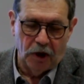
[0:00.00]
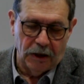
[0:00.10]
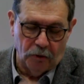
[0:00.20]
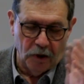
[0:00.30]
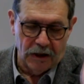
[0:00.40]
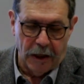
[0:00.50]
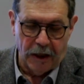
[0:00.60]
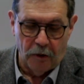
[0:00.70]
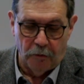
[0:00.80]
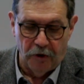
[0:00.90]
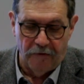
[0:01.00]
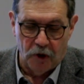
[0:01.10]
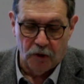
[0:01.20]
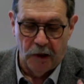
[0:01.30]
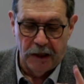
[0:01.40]
but it was like the
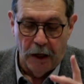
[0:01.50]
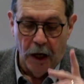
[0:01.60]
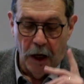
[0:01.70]
previous one.